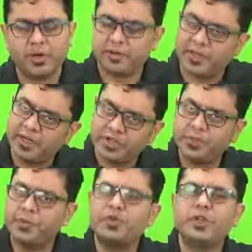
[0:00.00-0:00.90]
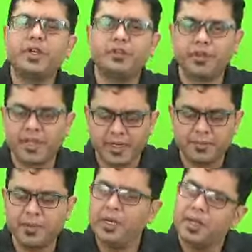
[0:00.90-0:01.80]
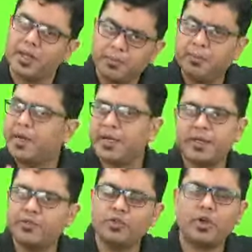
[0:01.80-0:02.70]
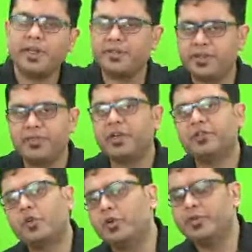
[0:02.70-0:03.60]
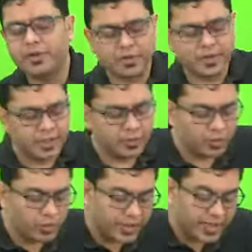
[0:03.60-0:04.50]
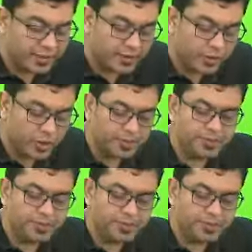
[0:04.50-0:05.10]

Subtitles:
The distribution is variable, but it is not as if it is concentrated only at the top.